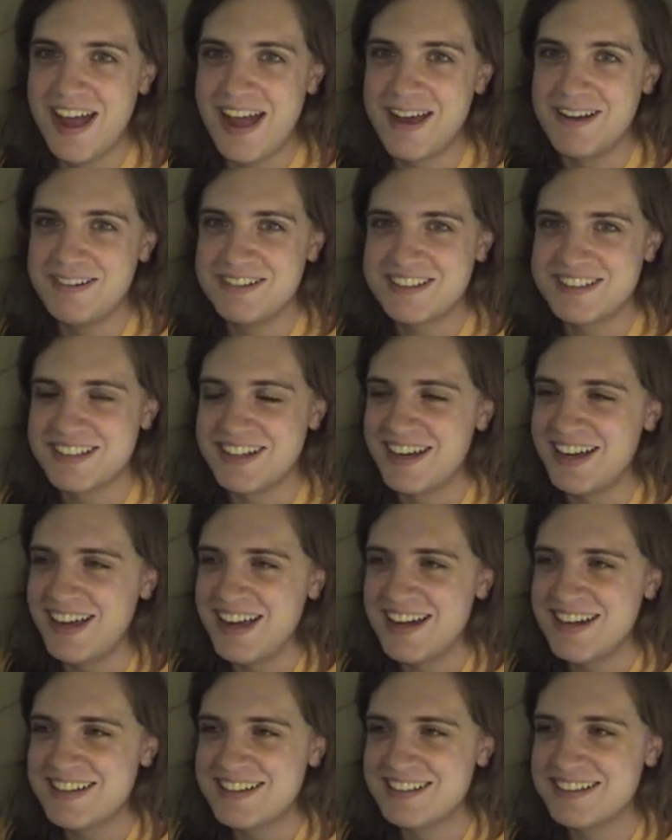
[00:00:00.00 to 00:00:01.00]

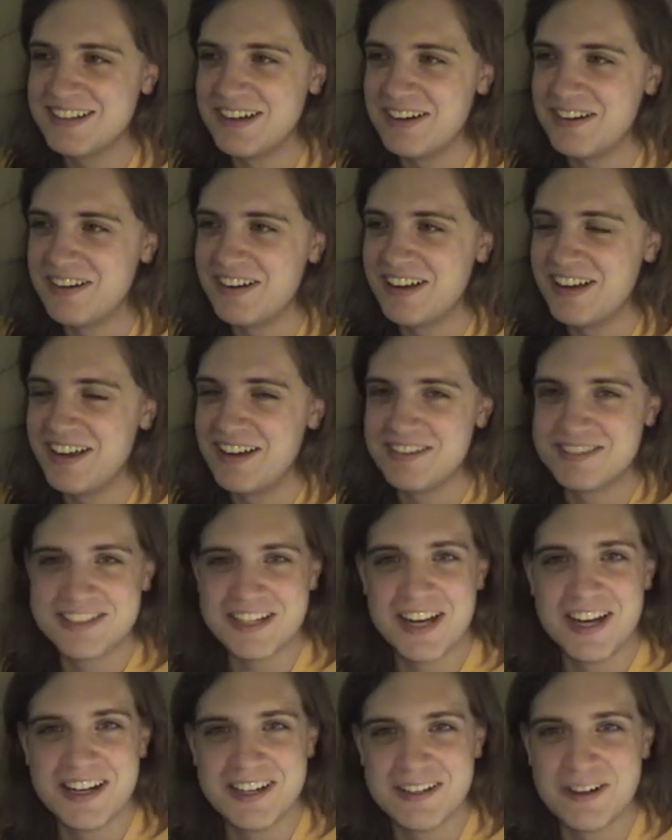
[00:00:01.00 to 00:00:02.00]
outside, so it was
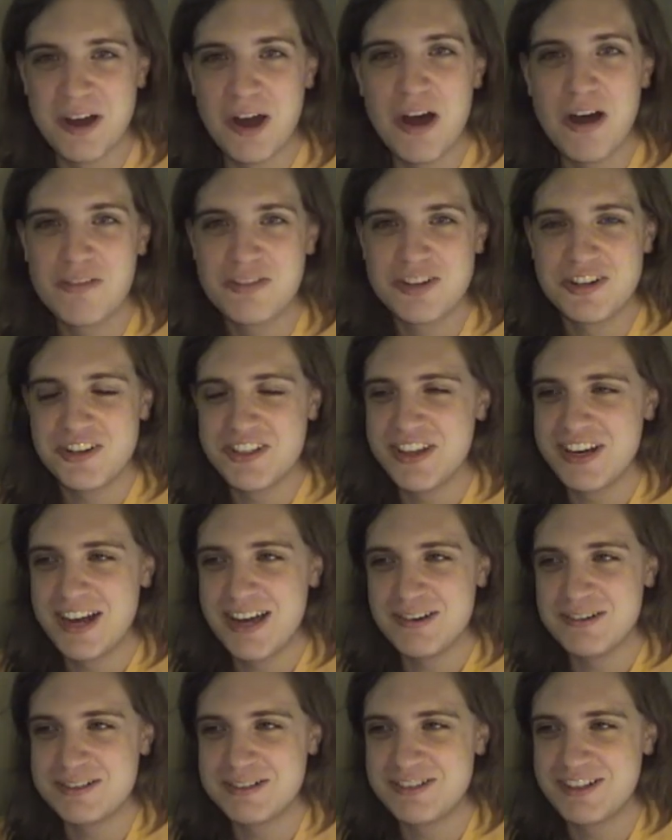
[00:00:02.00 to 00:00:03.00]
kind of novel that
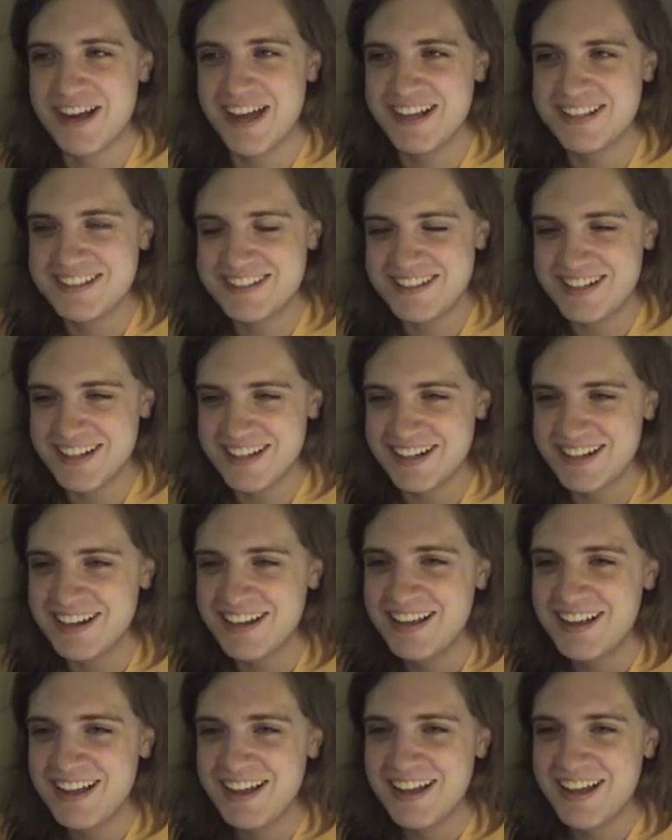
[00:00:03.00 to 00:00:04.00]
I was dressed in
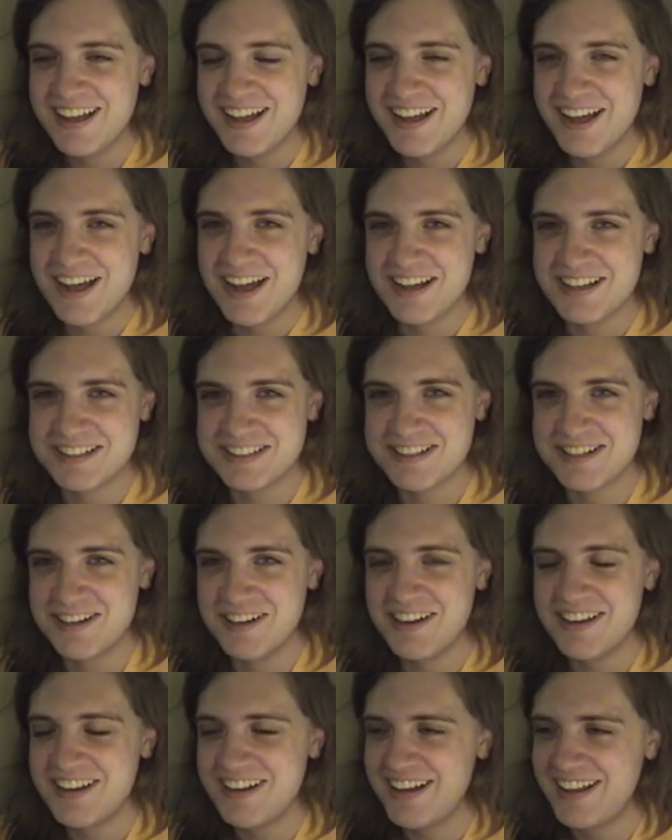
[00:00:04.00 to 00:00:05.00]
a
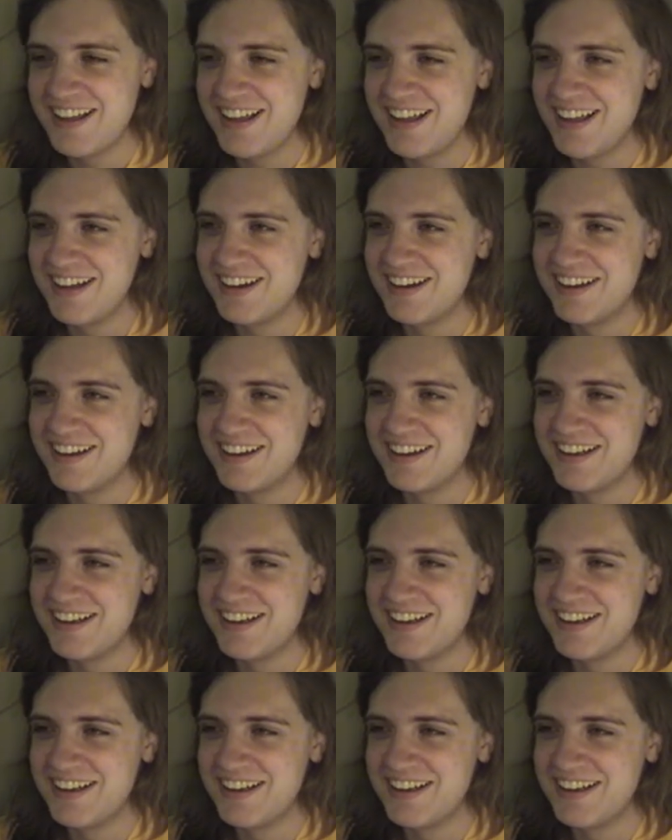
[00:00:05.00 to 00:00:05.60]
skirt in